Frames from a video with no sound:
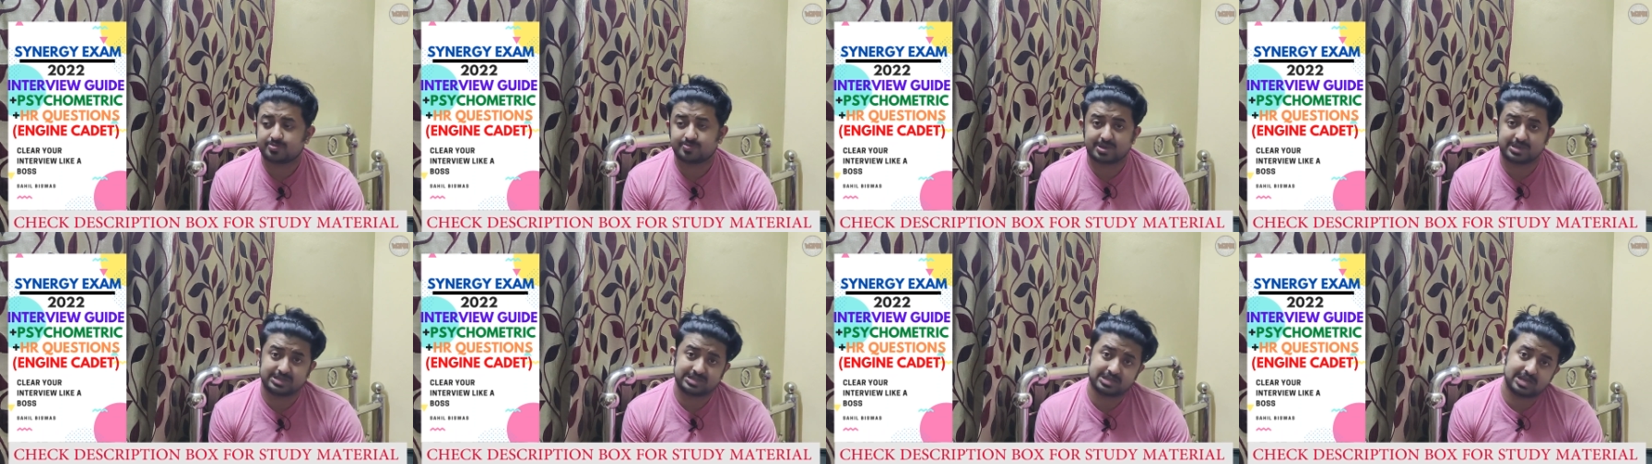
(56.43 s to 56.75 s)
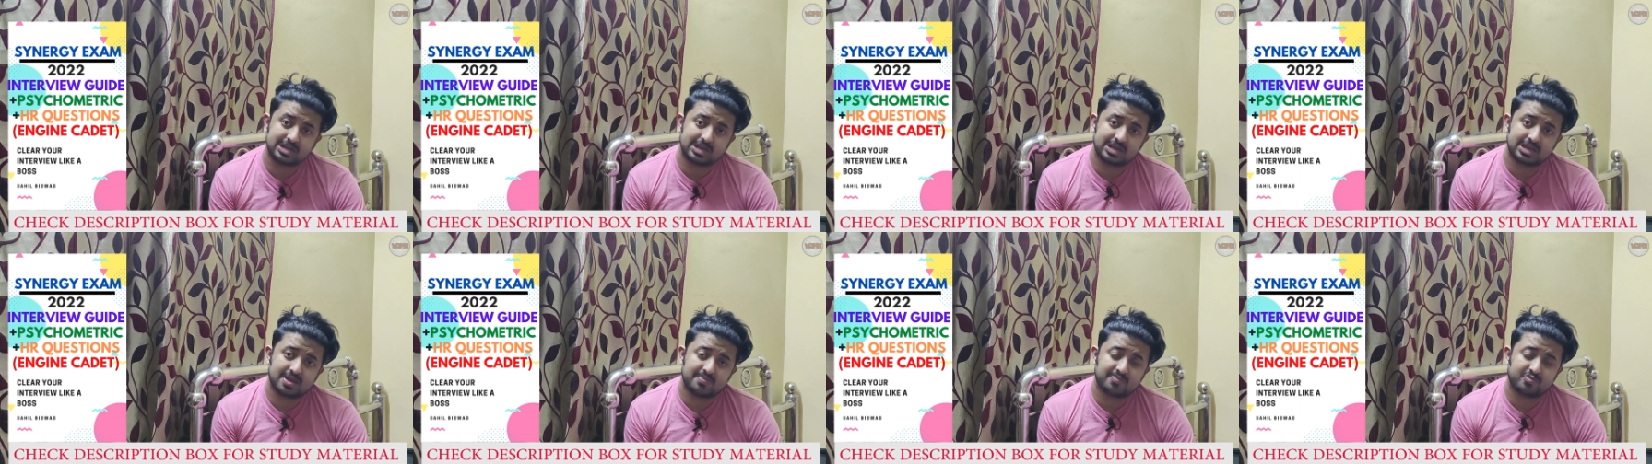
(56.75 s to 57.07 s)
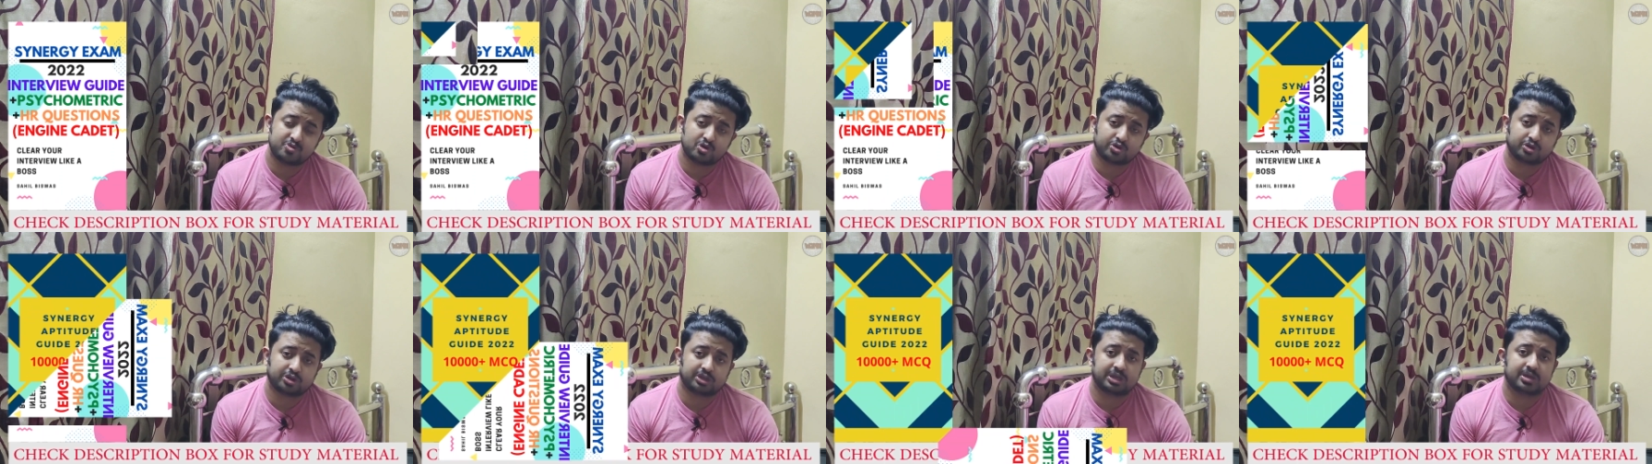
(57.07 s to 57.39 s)
especially
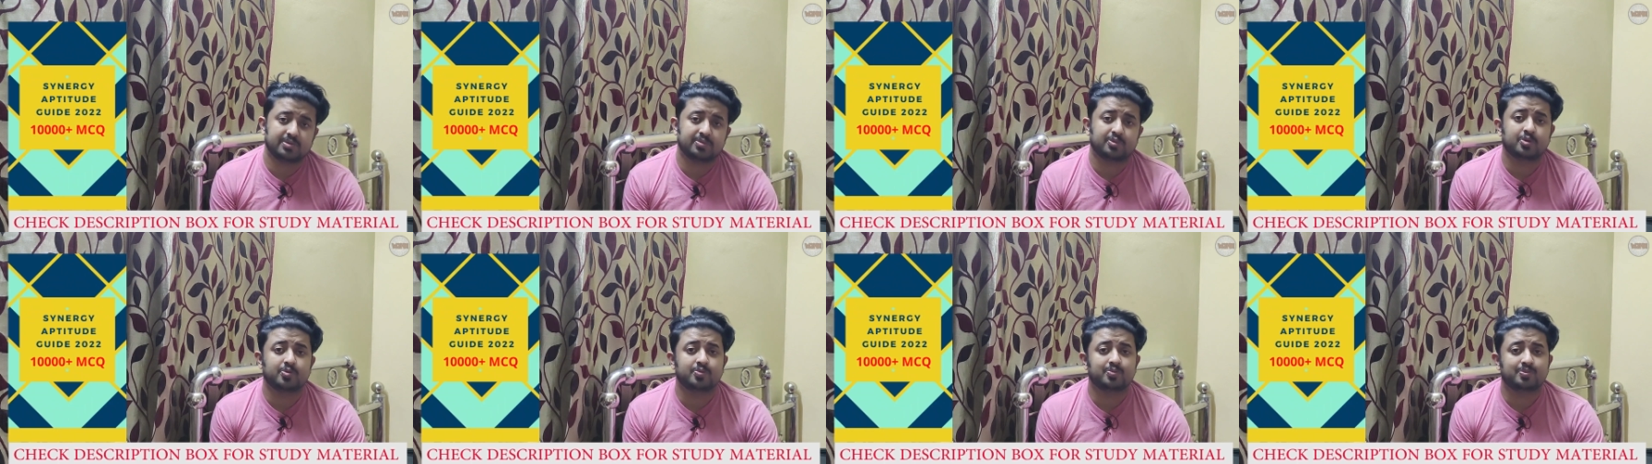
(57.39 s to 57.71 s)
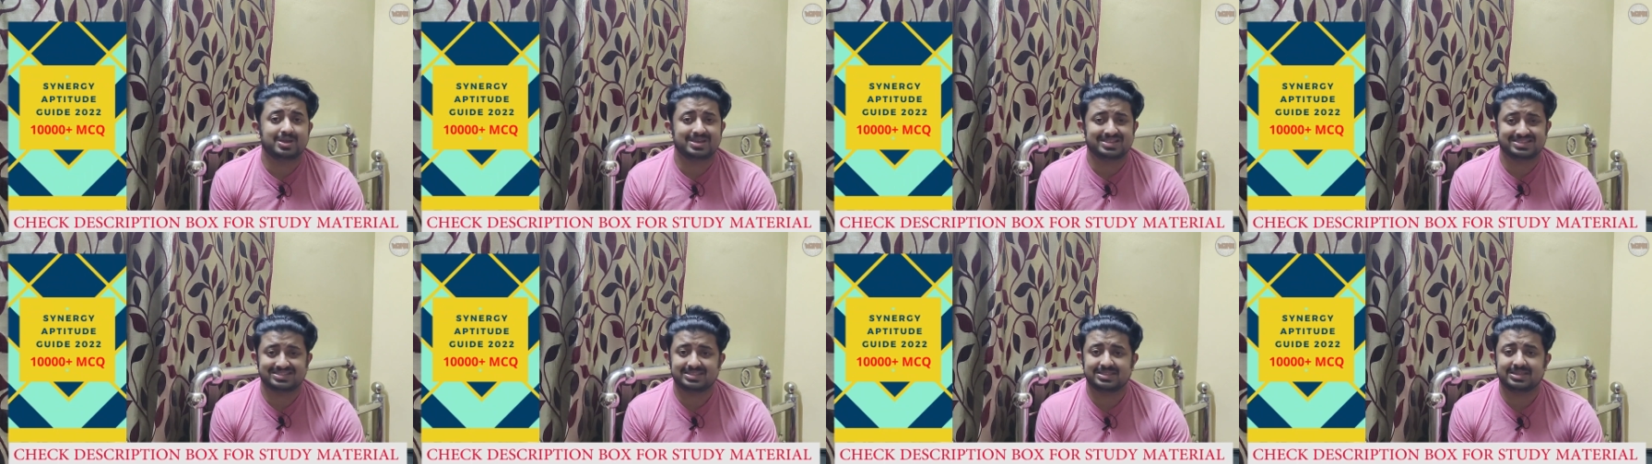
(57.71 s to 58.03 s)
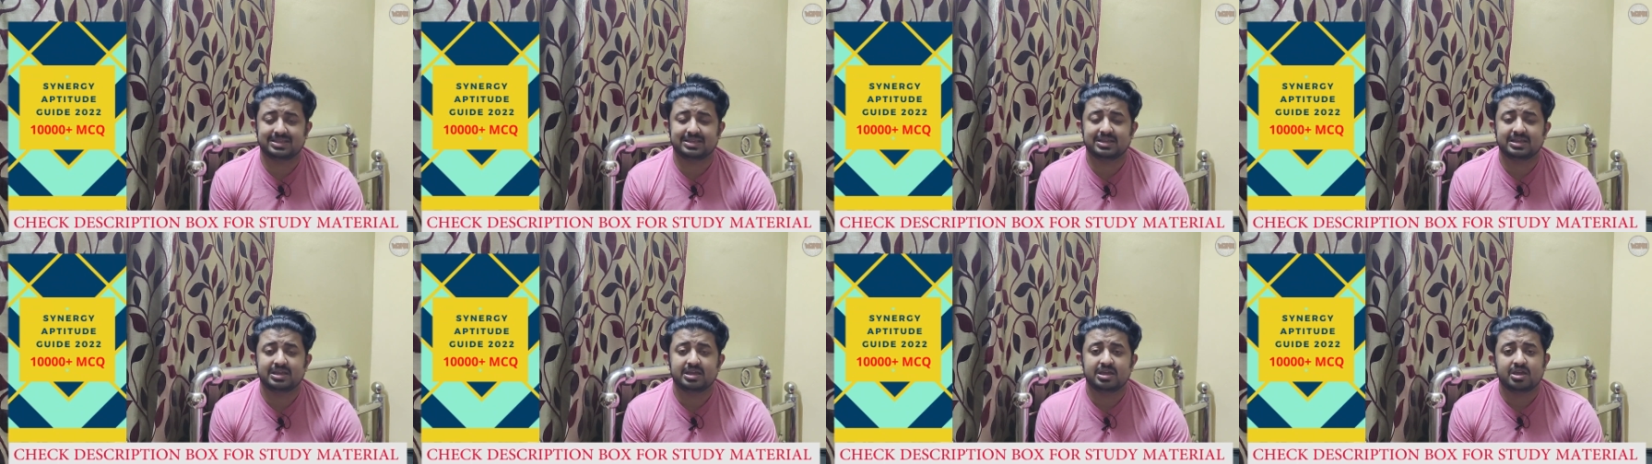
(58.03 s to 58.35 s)
I'm talking about
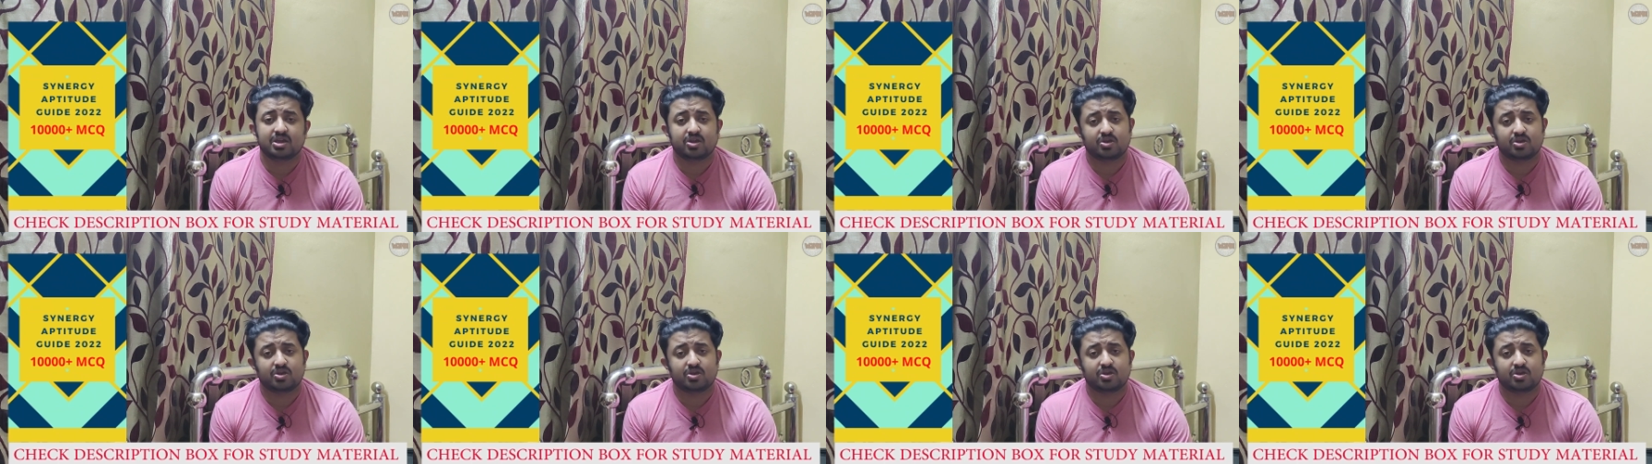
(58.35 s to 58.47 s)
basic